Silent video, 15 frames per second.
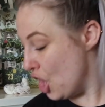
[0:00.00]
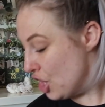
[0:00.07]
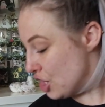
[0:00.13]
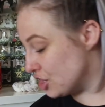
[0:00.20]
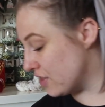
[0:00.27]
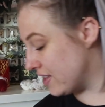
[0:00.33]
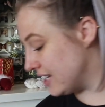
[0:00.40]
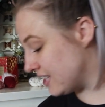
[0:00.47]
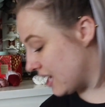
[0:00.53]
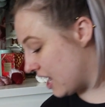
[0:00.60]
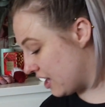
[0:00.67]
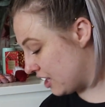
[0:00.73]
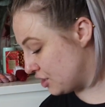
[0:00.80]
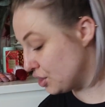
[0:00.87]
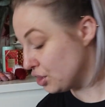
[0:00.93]
So these
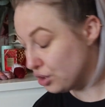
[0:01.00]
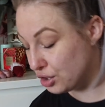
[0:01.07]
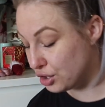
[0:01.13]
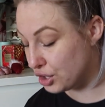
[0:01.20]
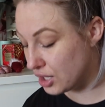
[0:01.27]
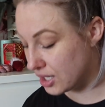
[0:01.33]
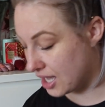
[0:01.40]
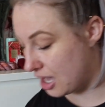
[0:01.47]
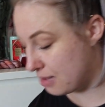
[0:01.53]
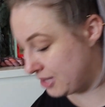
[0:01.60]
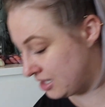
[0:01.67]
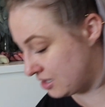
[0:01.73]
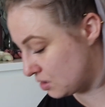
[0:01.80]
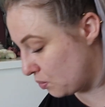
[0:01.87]
are 2 garments.